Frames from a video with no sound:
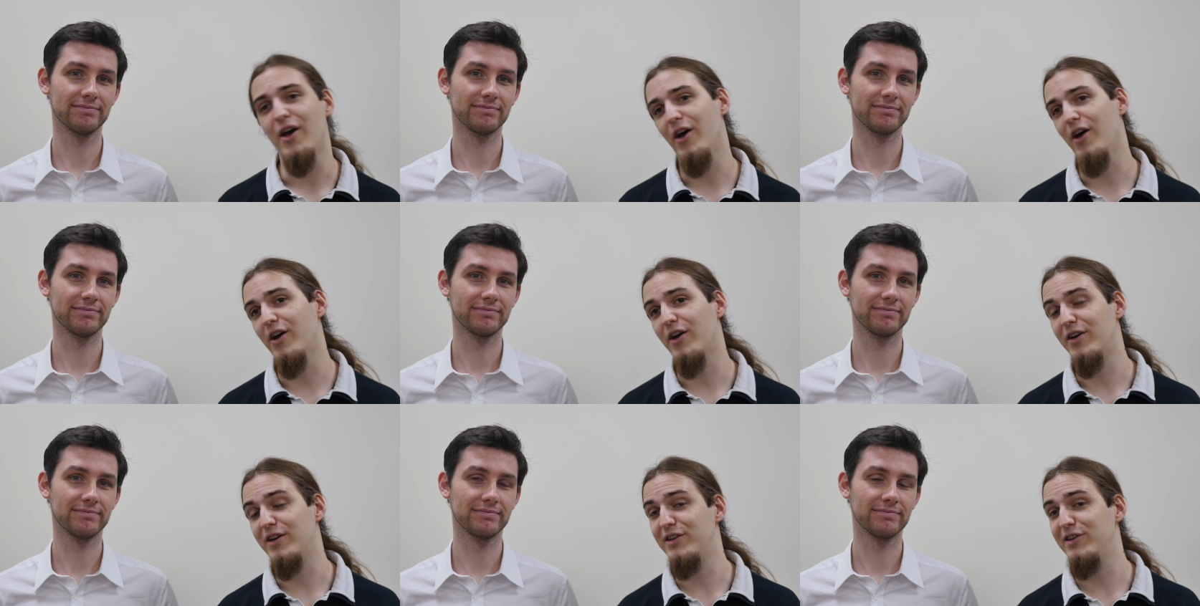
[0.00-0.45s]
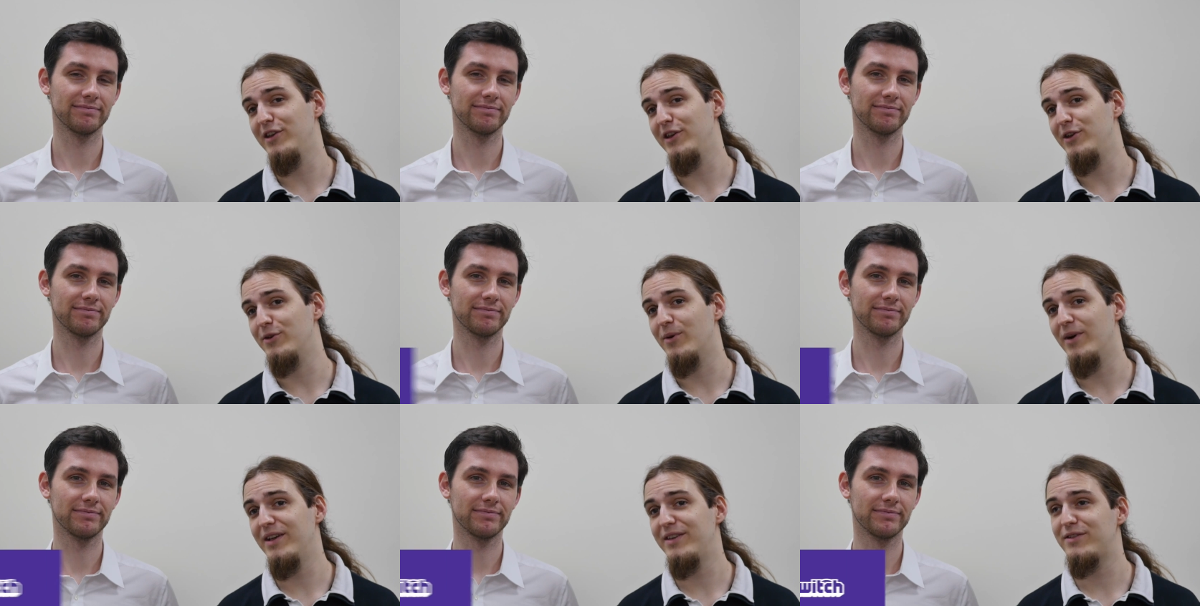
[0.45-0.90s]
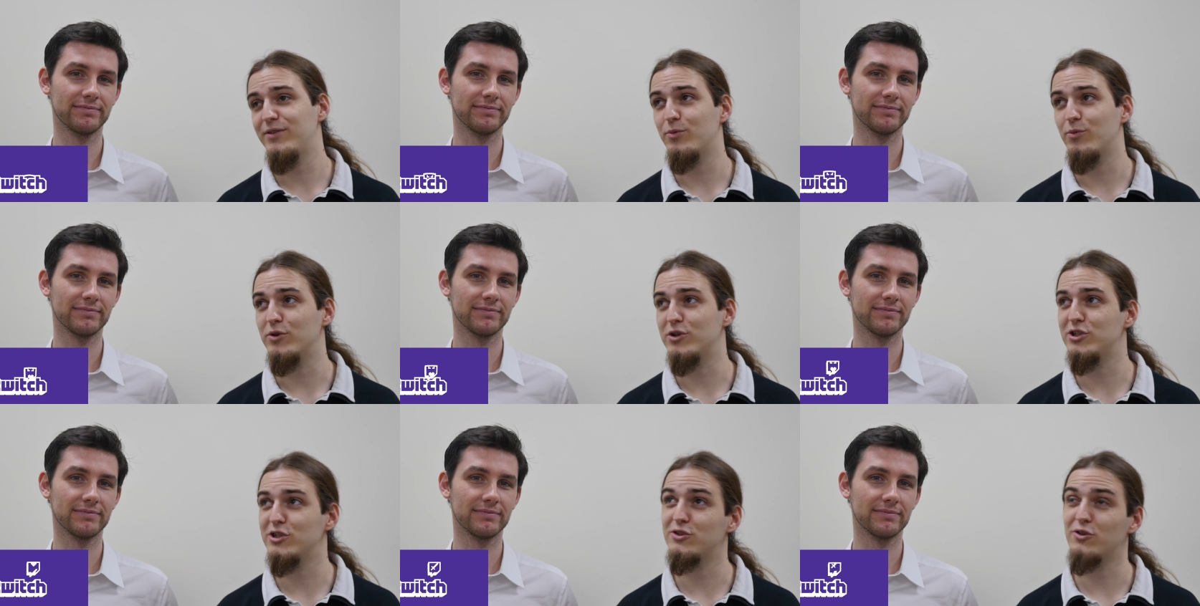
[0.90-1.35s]
Speaker 1: Uh, in the
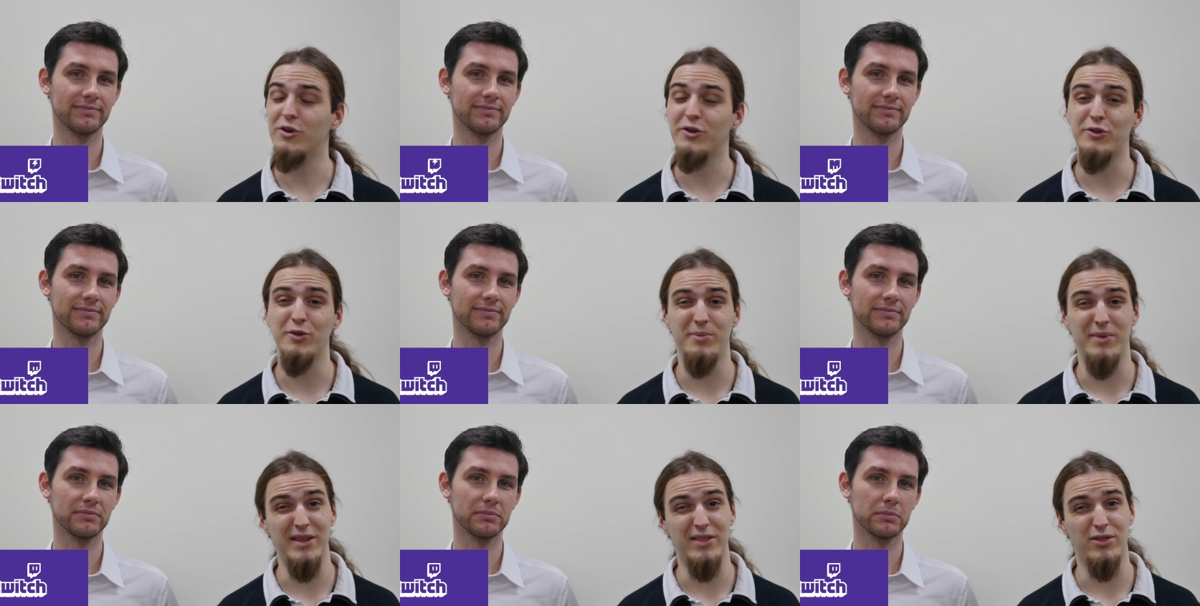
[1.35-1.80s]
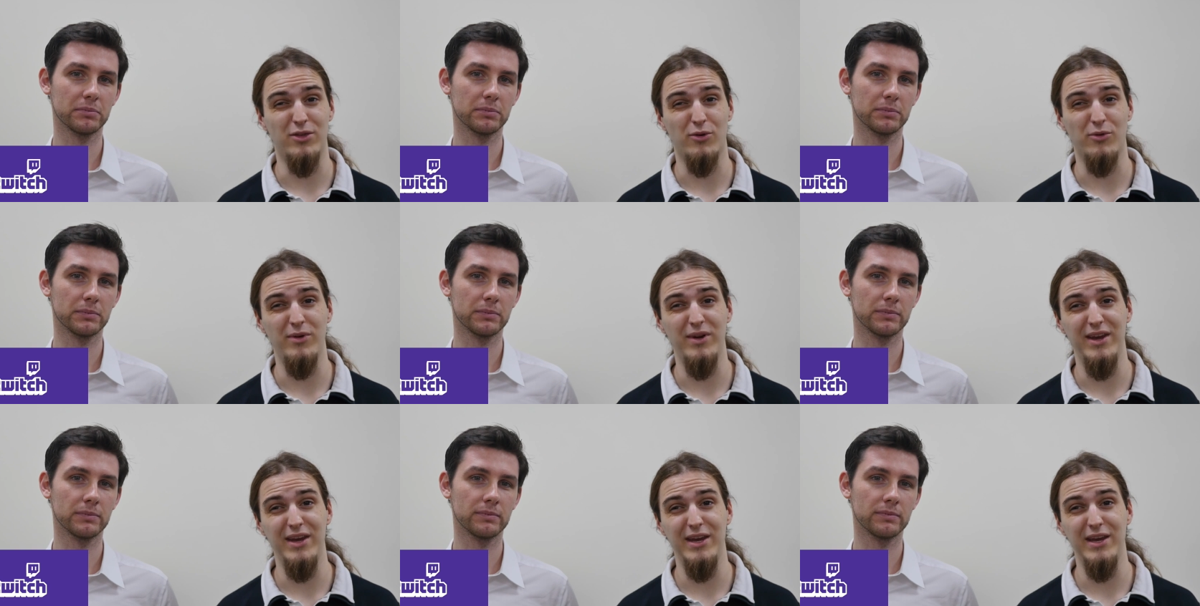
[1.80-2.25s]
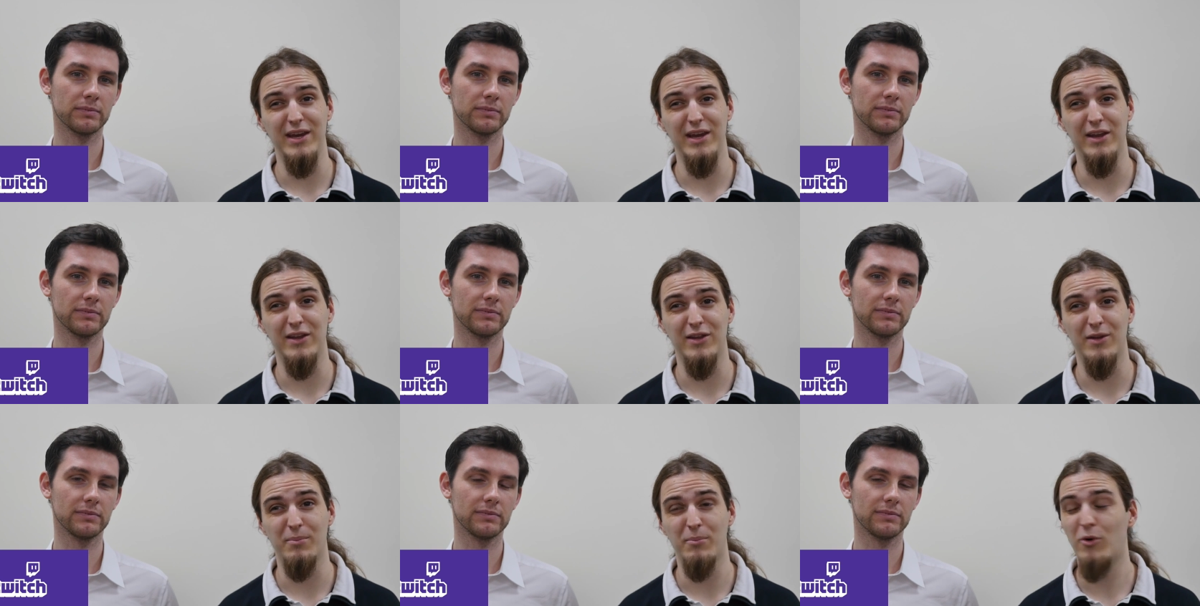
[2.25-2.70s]
US, which is going to be three
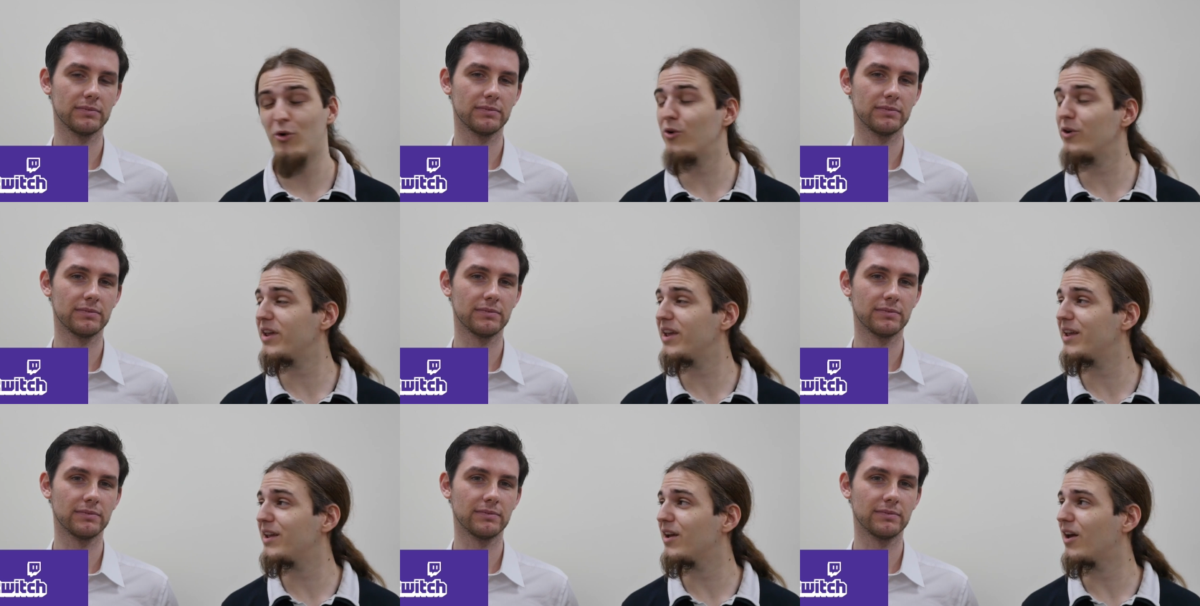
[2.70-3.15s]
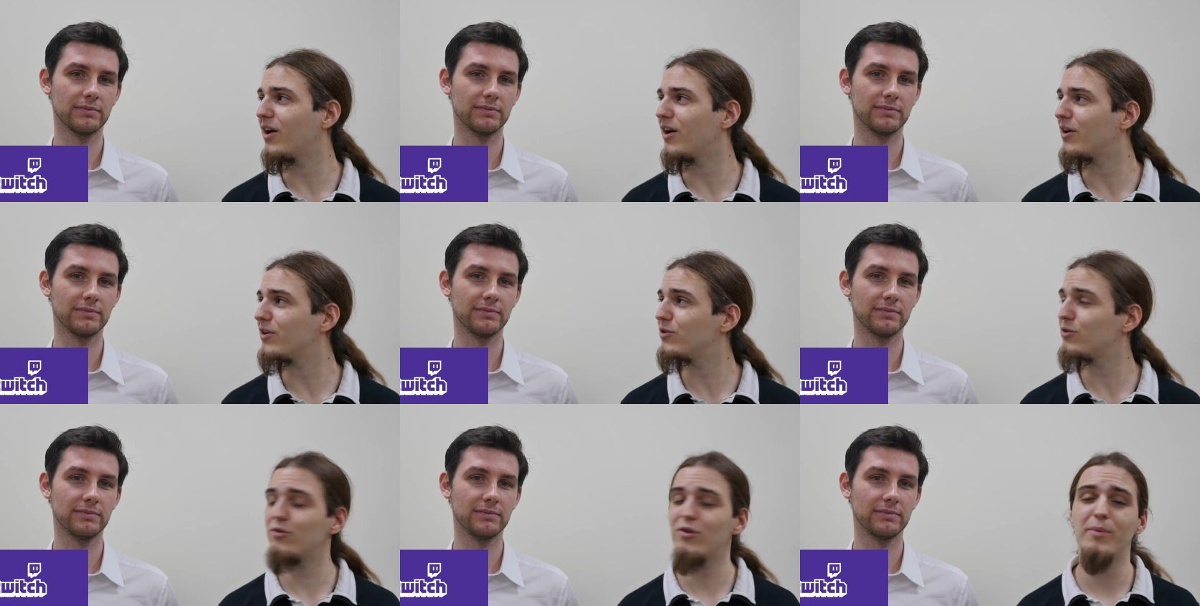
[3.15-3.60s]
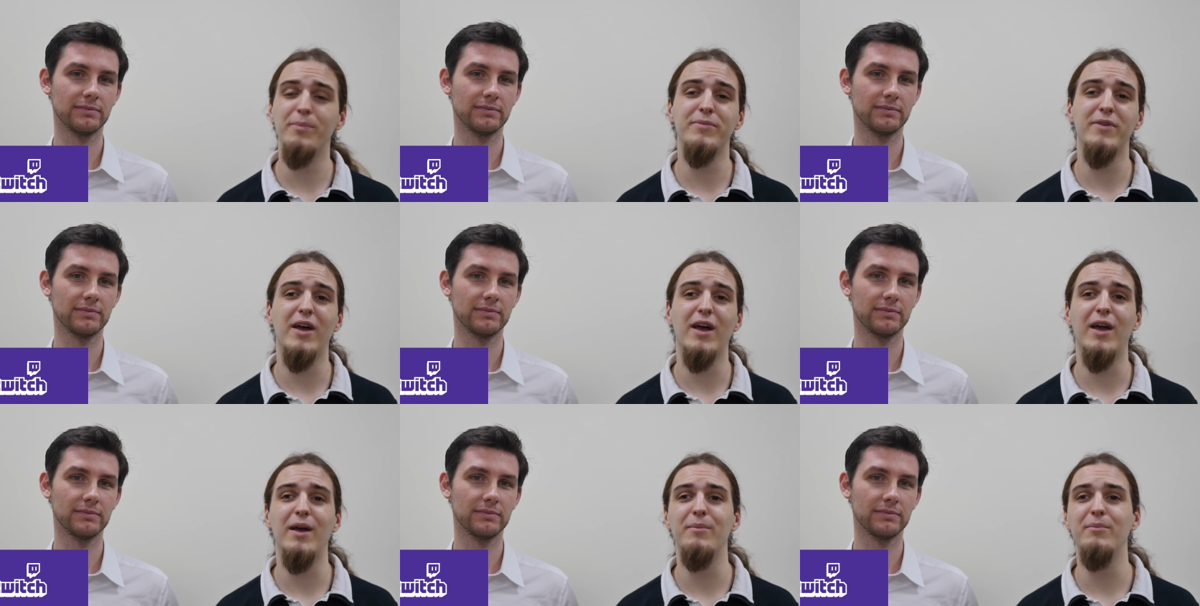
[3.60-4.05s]
in the morning uh,
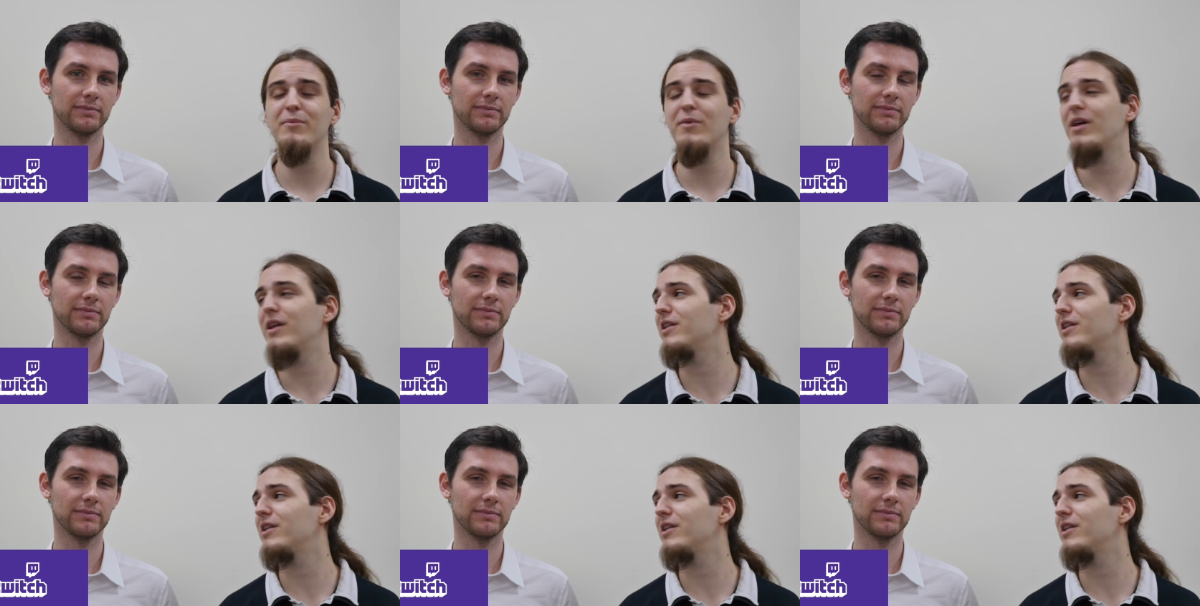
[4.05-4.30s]
Europe time.